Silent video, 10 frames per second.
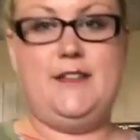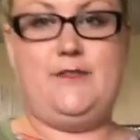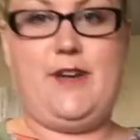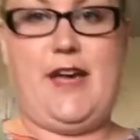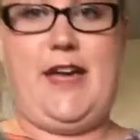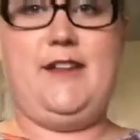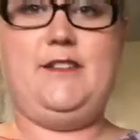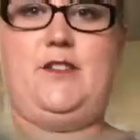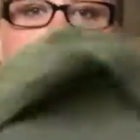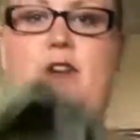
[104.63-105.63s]
Okay,
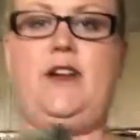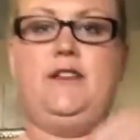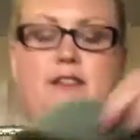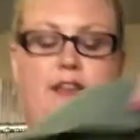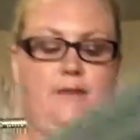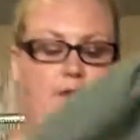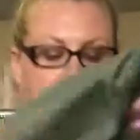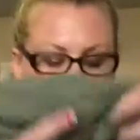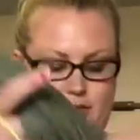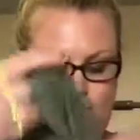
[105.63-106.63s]
don't worry. Kept my
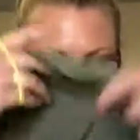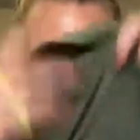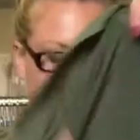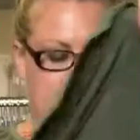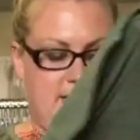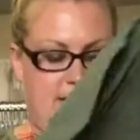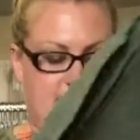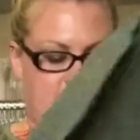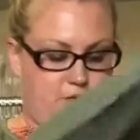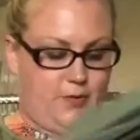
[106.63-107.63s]
other shirt on,
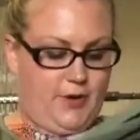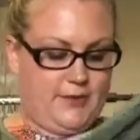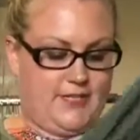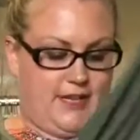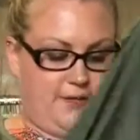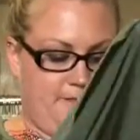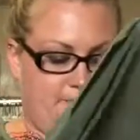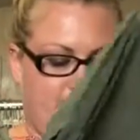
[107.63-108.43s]
as you could probably tell.